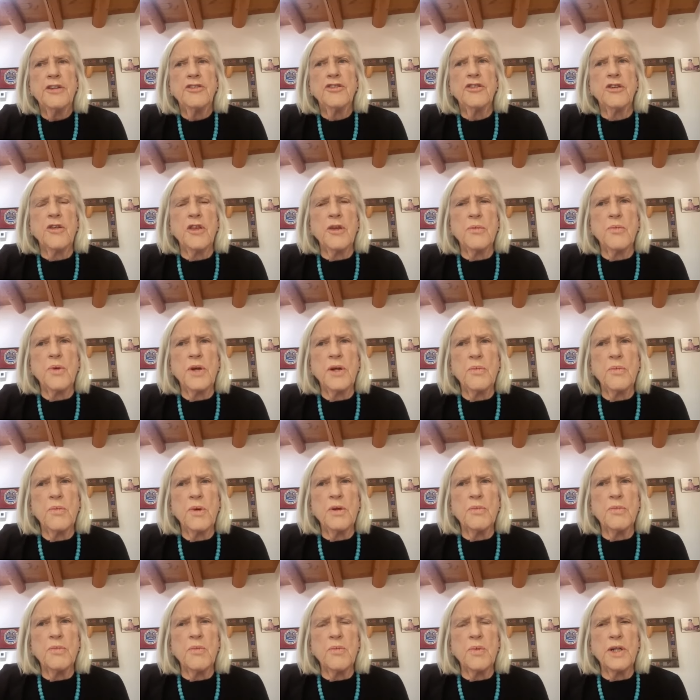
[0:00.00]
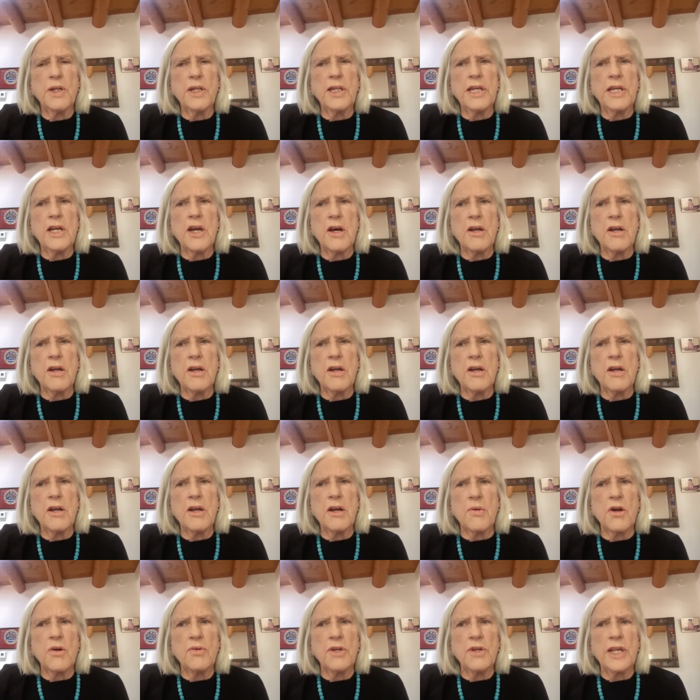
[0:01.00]
So that we were really on
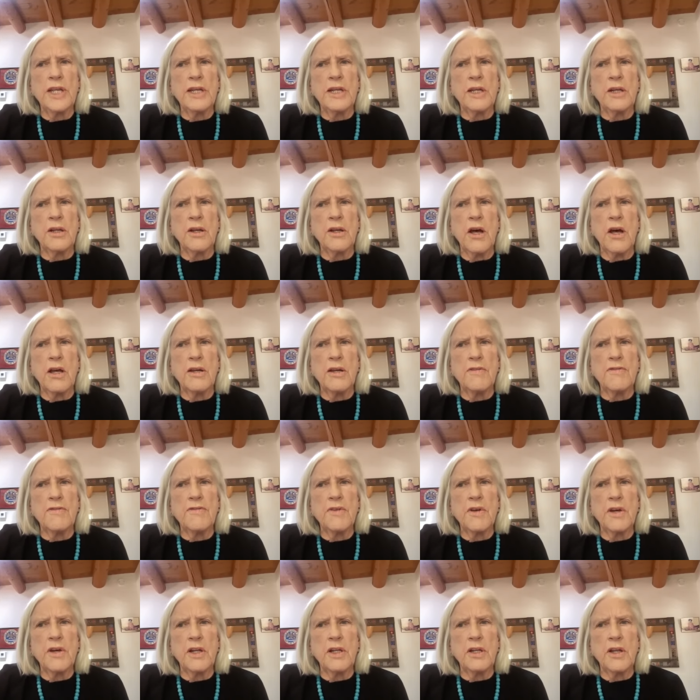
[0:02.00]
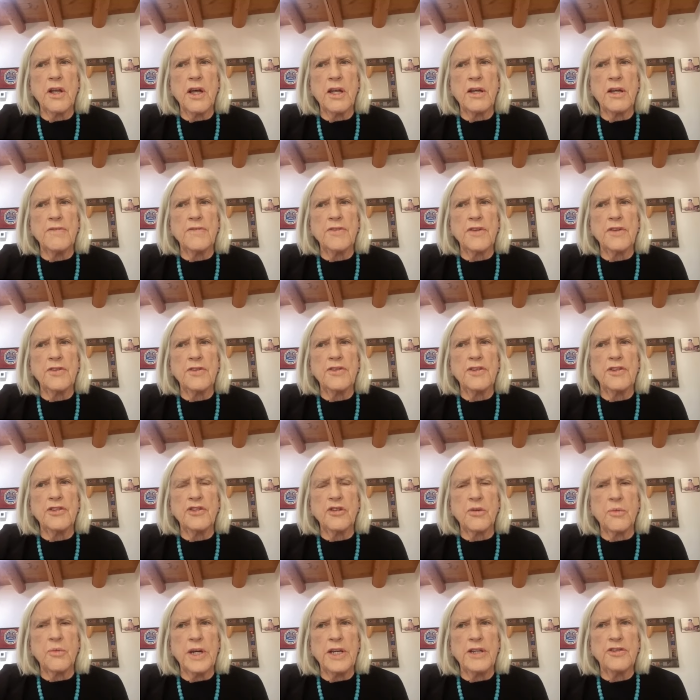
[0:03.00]
our own in a lot of the
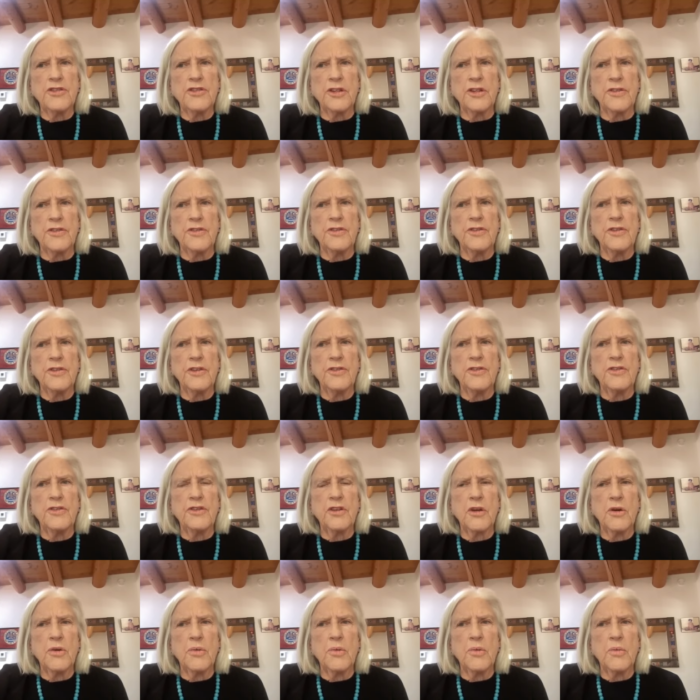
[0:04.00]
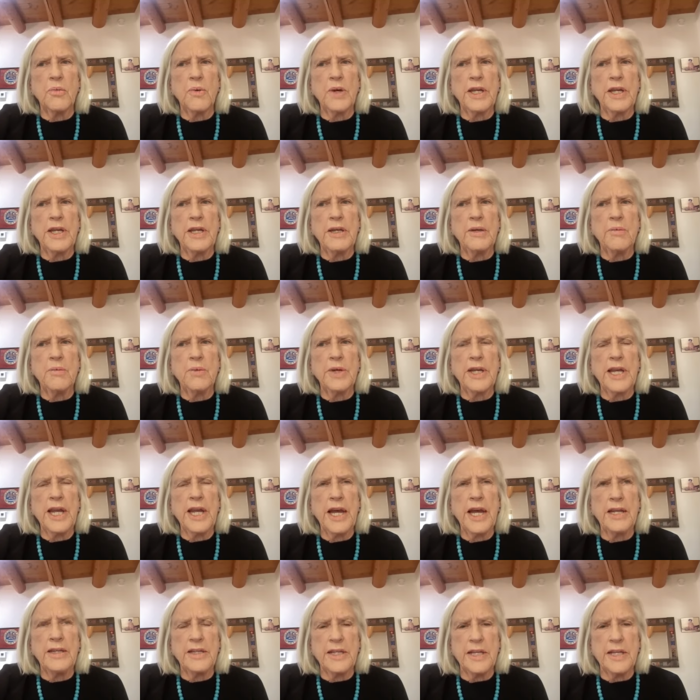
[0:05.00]
situations. And so we
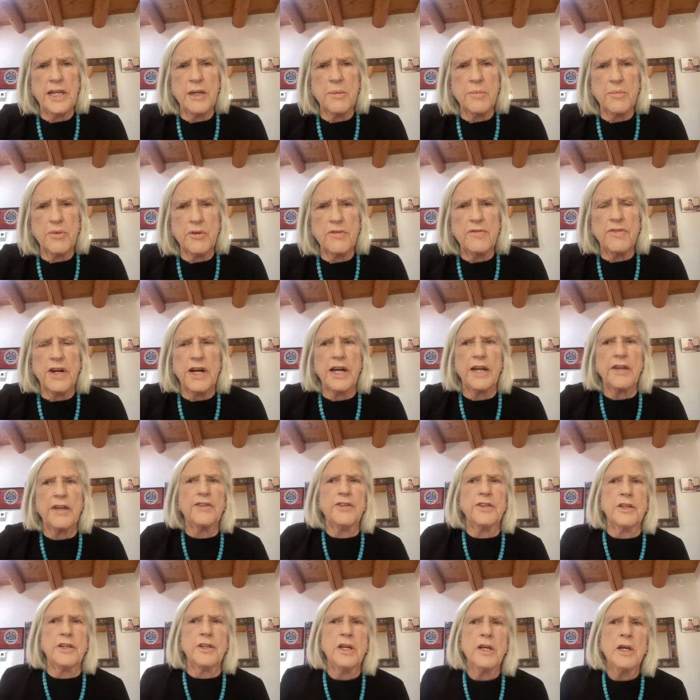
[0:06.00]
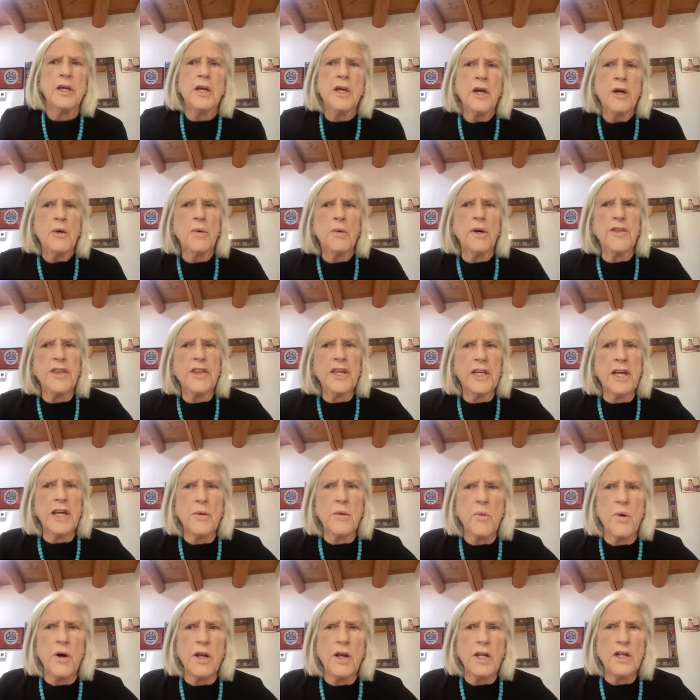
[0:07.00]
had to improvise. And one thing I
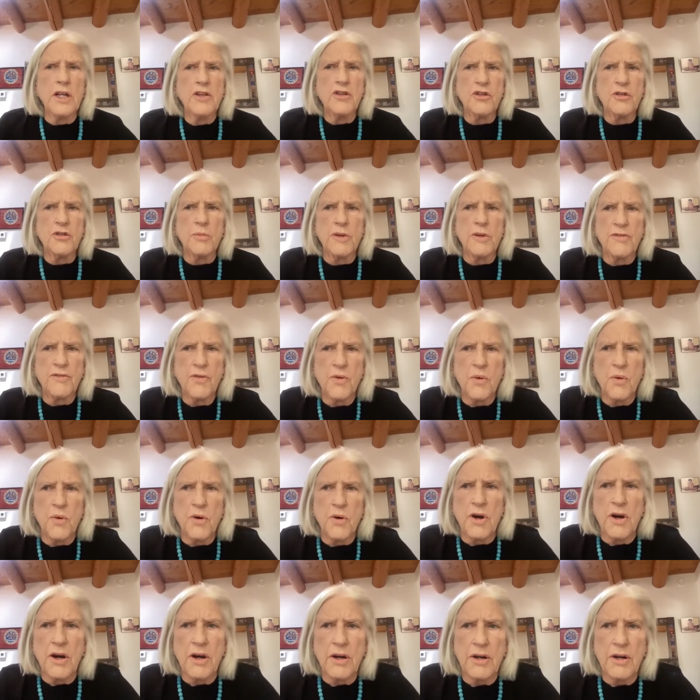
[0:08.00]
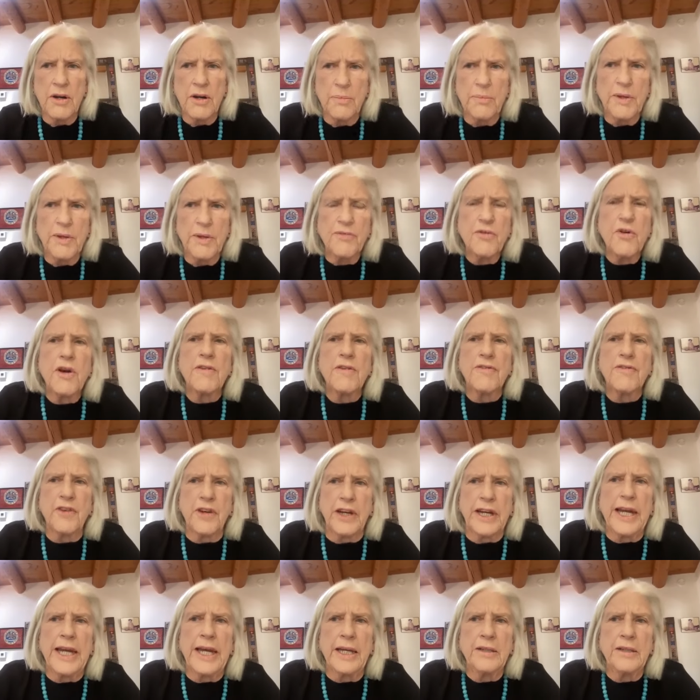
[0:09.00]
want to do before I
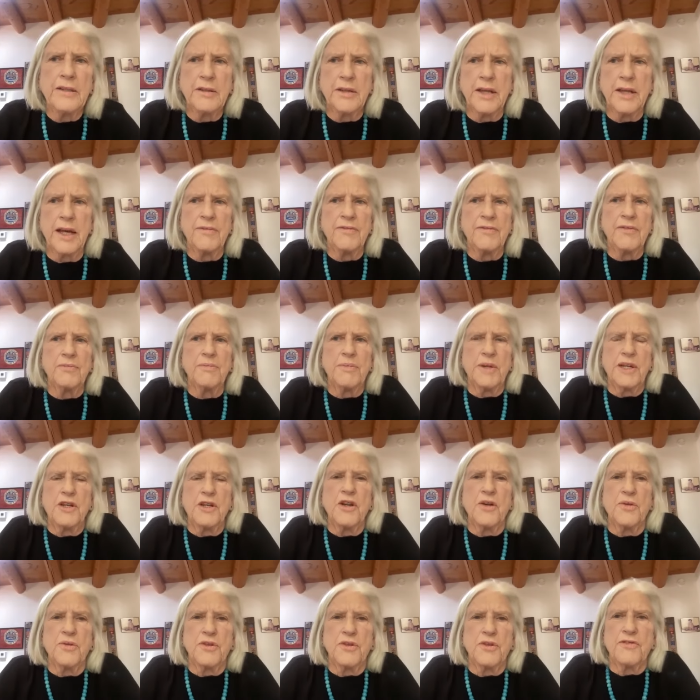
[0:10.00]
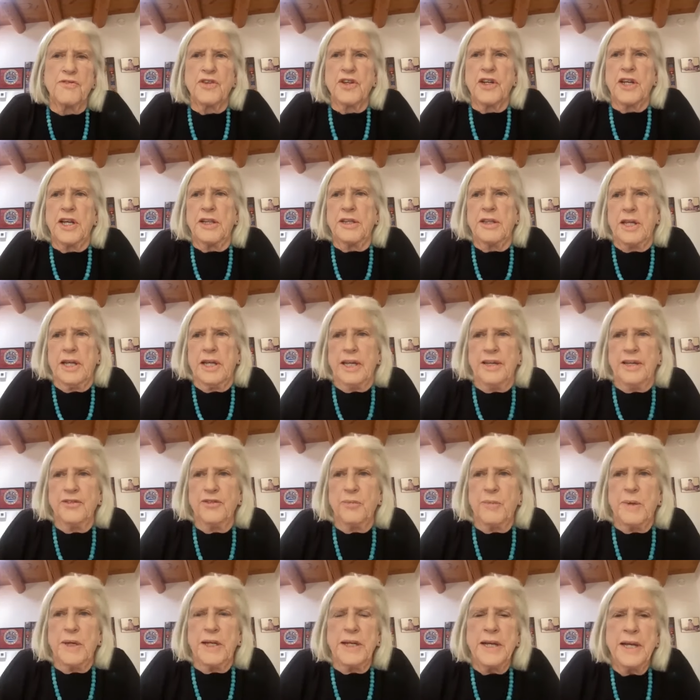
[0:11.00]
forget, I've been known to forget
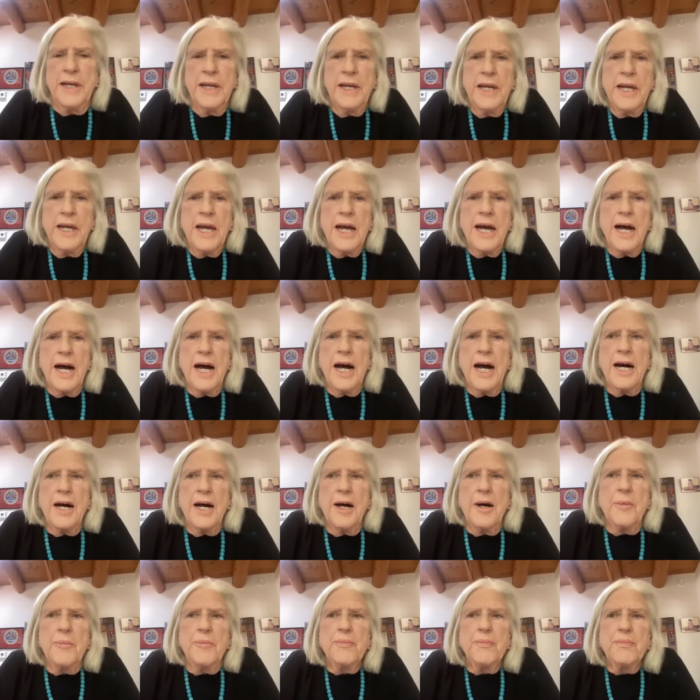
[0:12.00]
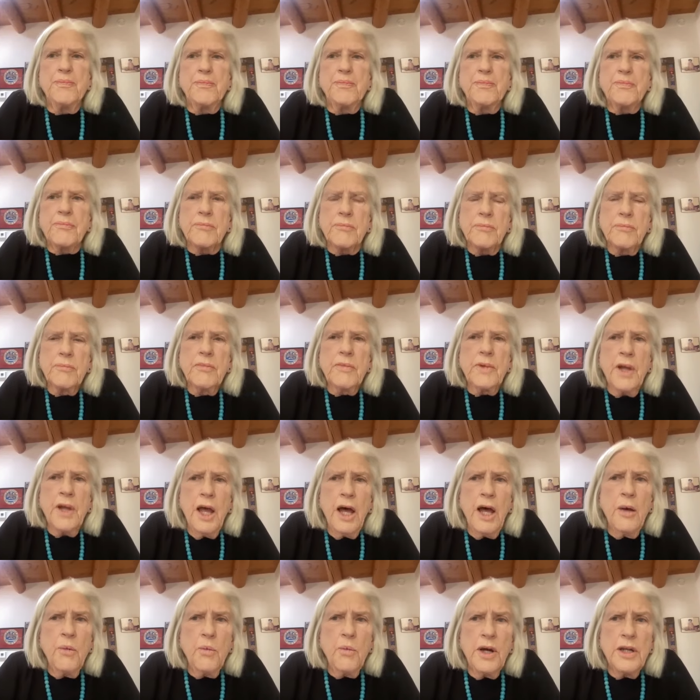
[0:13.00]
things, but I
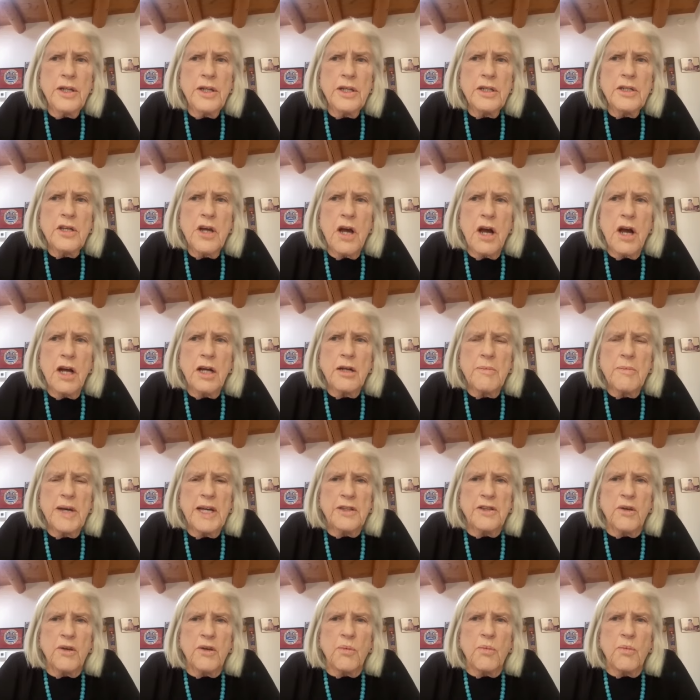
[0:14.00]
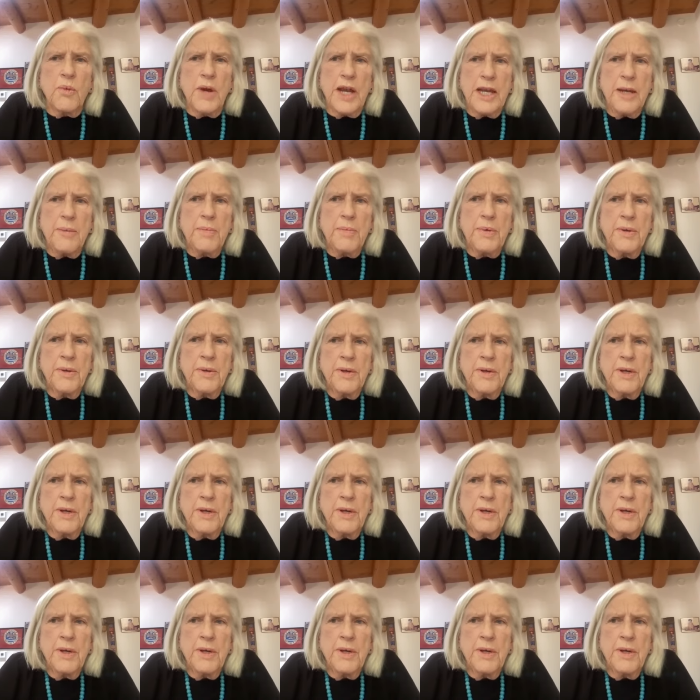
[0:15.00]
wanted to talk about the rape